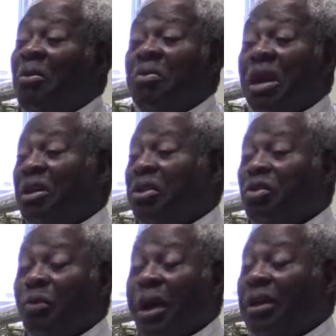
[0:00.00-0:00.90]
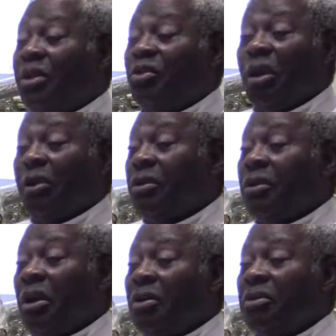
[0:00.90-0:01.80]
we are not going to bow down to God.
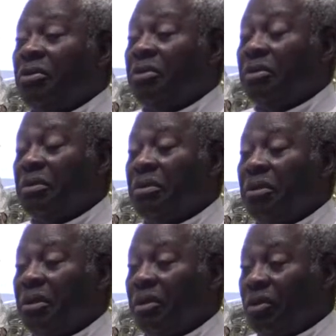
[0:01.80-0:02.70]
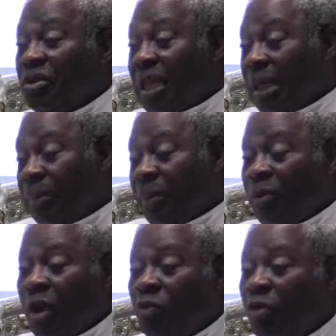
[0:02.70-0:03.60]
Those are the people
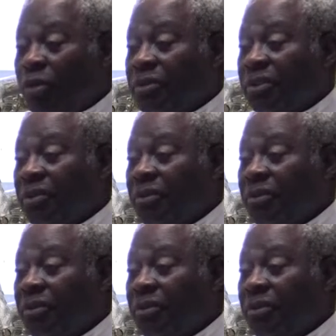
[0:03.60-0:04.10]
God wants.